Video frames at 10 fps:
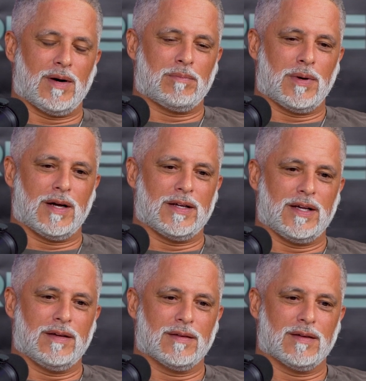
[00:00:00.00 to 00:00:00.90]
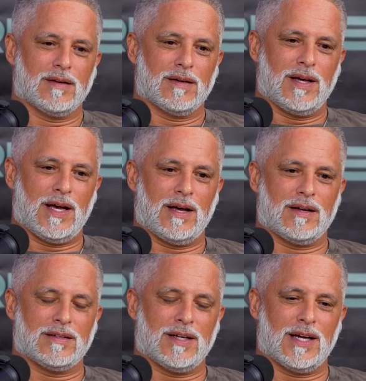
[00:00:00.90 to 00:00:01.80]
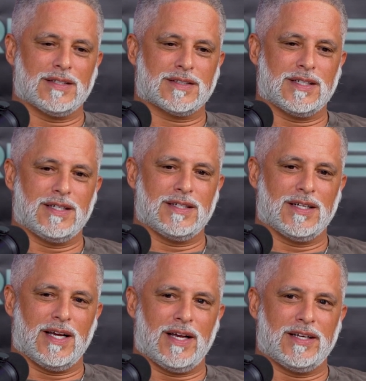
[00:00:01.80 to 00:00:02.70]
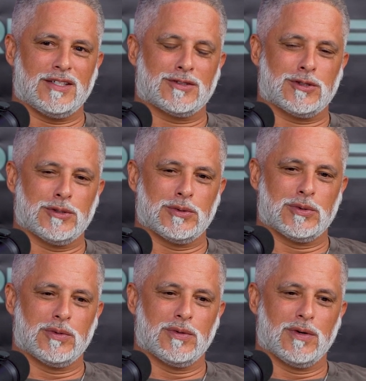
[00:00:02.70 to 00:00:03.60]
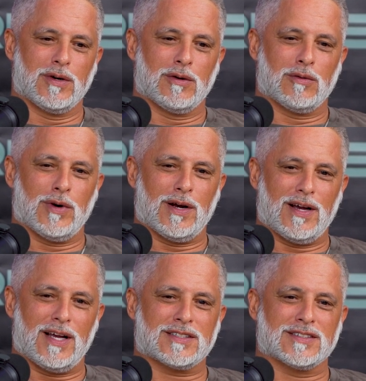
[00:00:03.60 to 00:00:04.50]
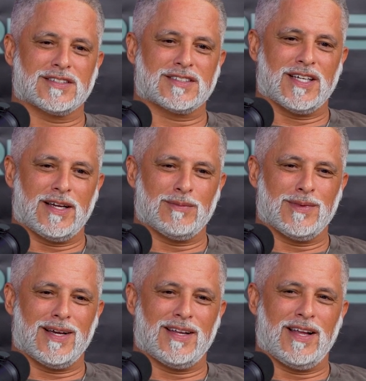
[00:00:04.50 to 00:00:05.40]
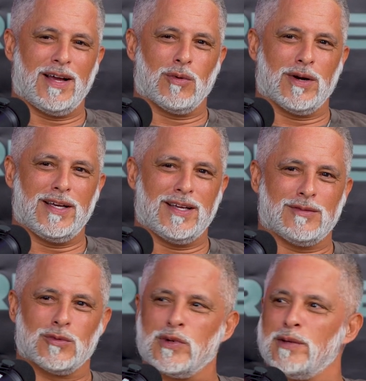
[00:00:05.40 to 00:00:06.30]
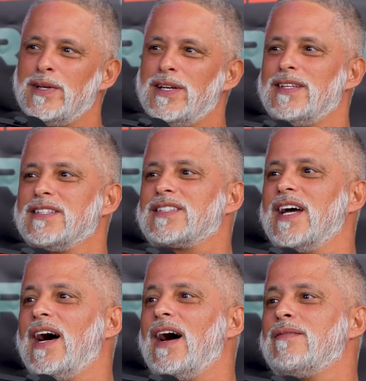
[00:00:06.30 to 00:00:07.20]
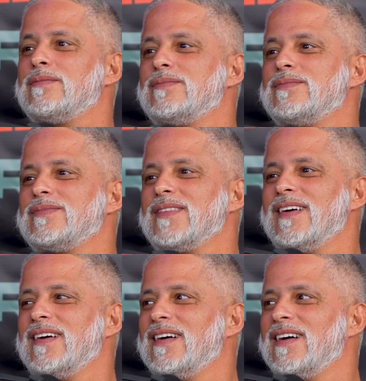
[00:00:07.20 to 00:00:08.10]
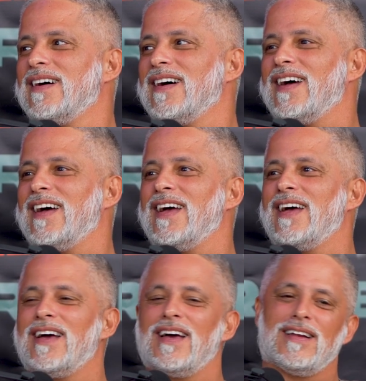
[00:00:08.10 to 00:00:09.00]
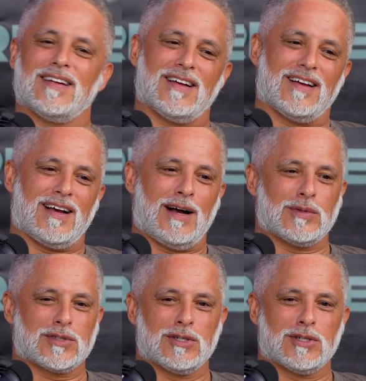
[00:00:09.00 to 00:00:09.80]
my buddy had a 1982 Rare Essence tape, and they were hitting Ribbon in the Sky. Mm-hmm. And I was